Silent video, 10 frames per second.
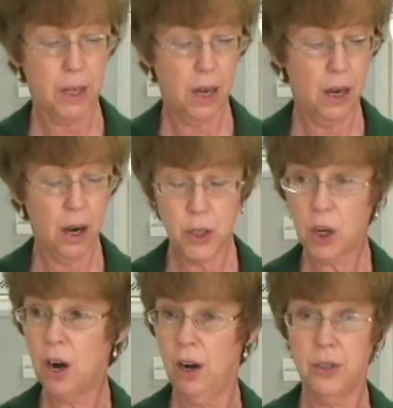are
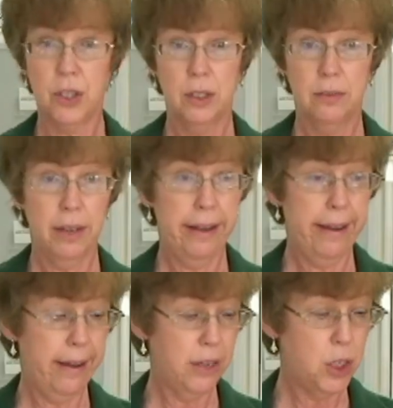jars.
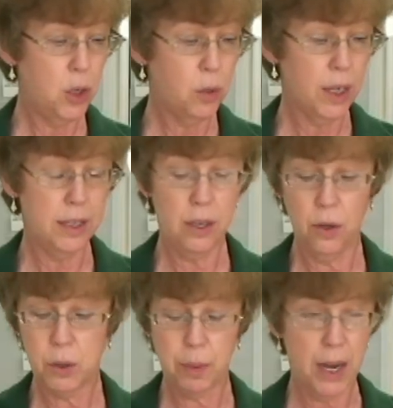And you can
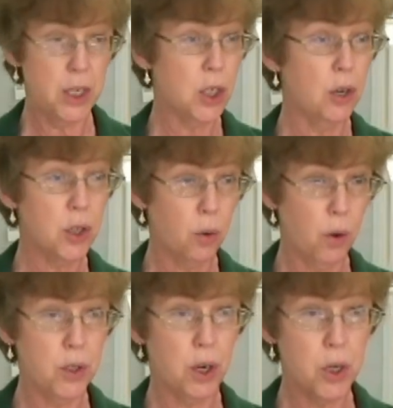use pint jars or
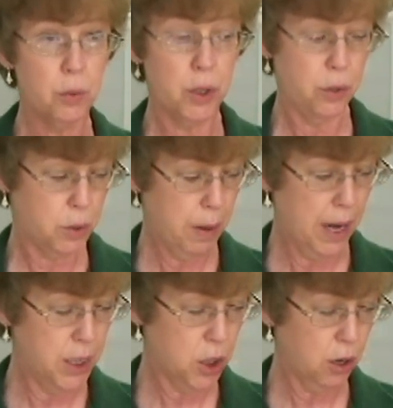quart jars. We'll use
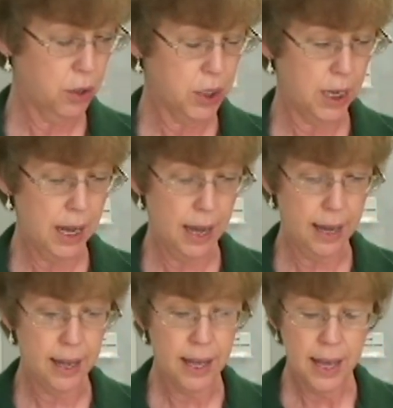pint jars
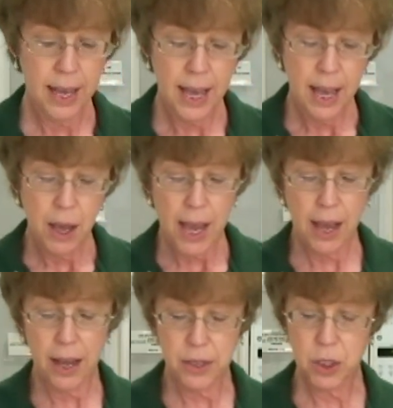today.
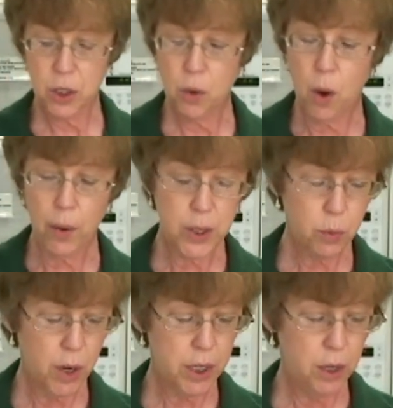And you always
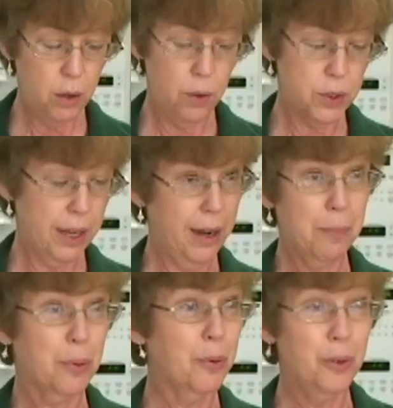want to use an
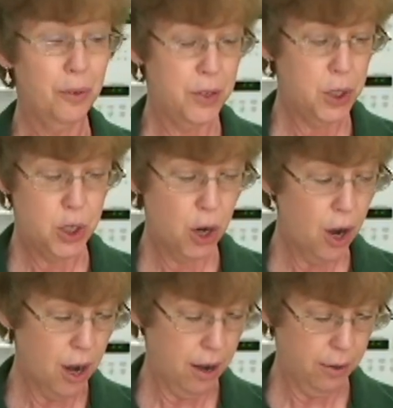approved
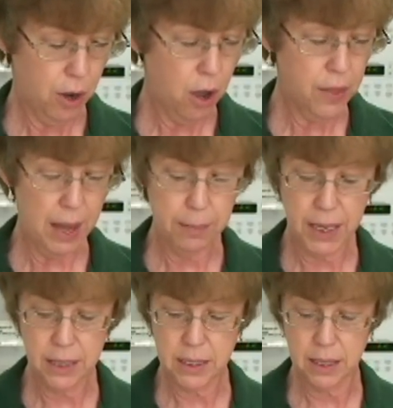jar. All that
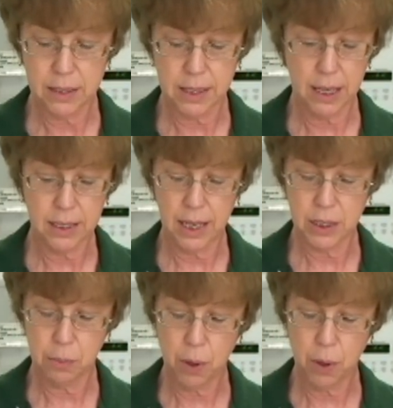means is that it's a